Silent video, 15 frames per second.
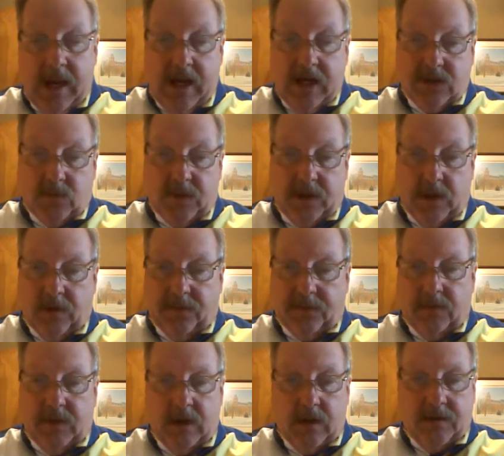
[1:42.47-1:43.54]
as we go
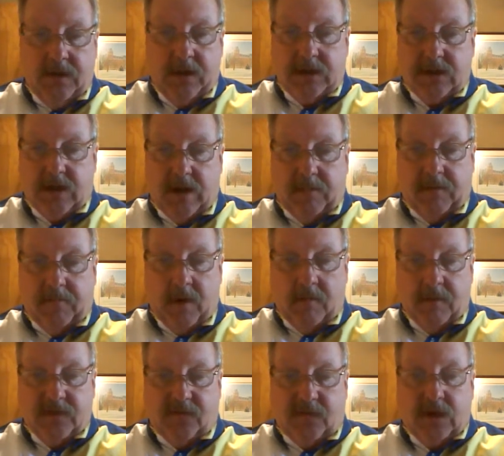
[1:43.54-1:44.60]
through here in the next couple of
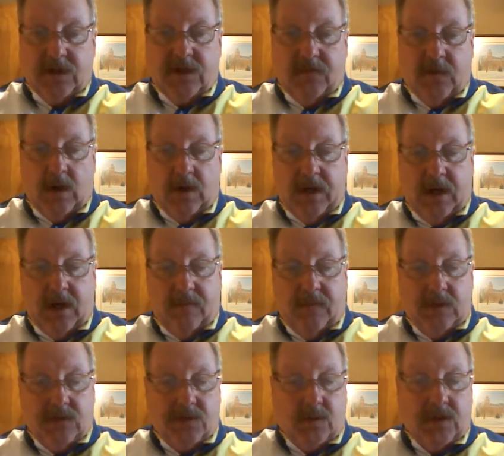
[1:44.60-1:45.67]
moments. First of all,
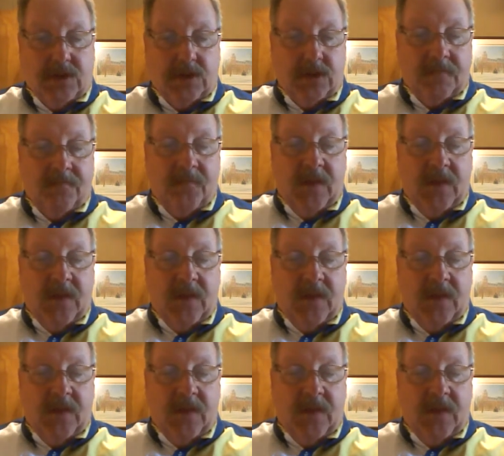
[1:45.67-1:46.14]
interview sources.